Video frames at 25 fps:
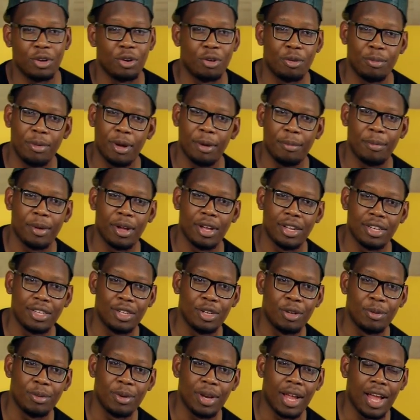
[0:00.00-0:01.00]
a Yoruba man,
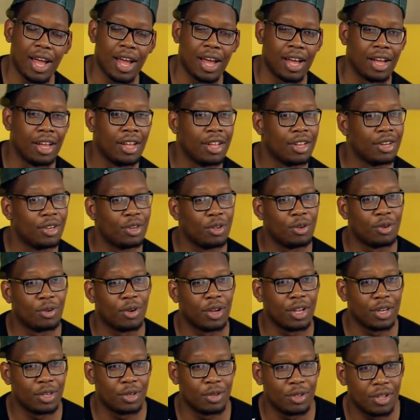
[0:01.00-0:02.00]
they'll be like, don't
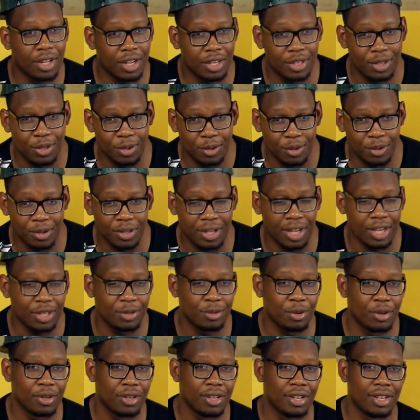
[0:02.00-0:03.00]
go and do that. So that's
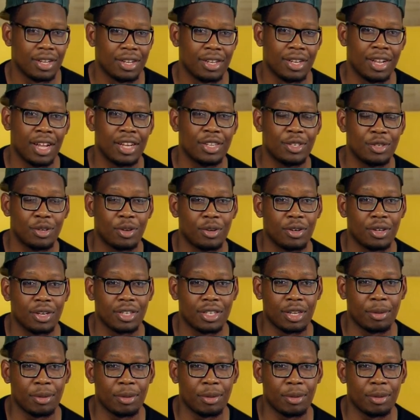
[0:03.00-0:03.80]
what that song